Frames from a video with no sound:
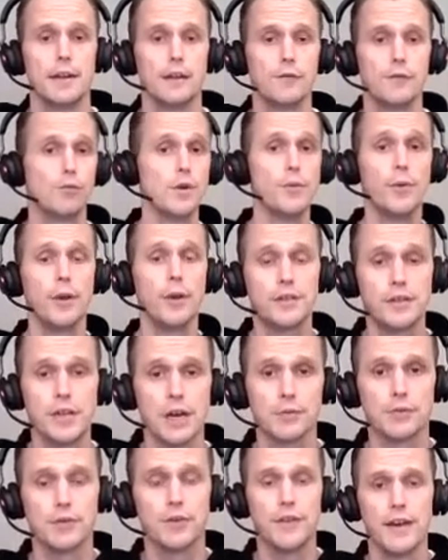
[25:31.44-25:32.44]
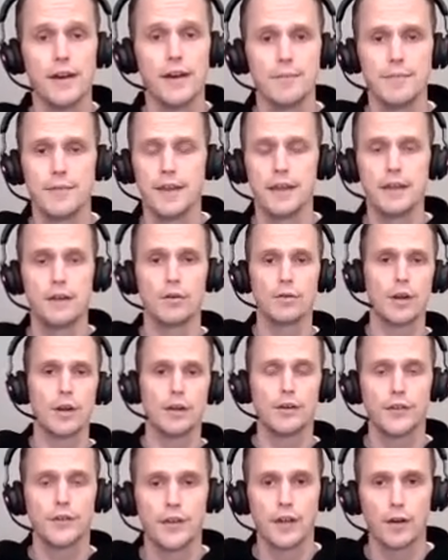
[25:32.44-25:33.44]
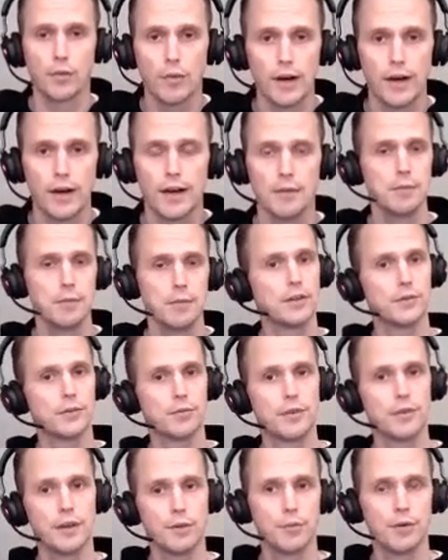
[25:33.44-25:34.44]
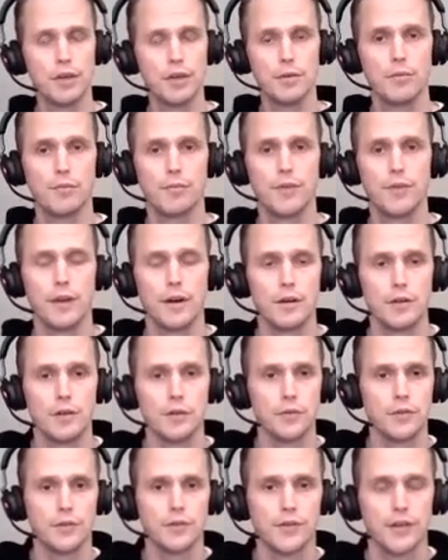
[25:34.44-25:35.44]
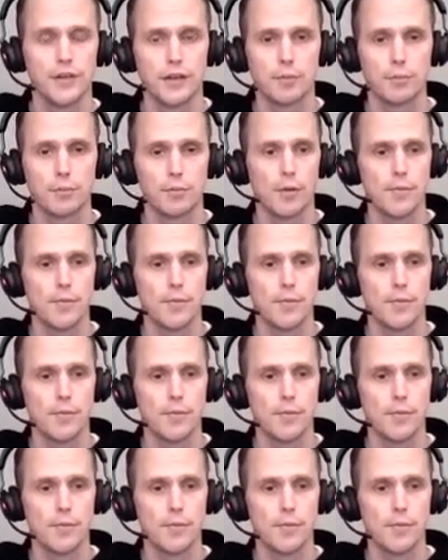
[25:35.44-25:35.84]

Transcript: If we reach out to them, they don't understand why, because they're used to sending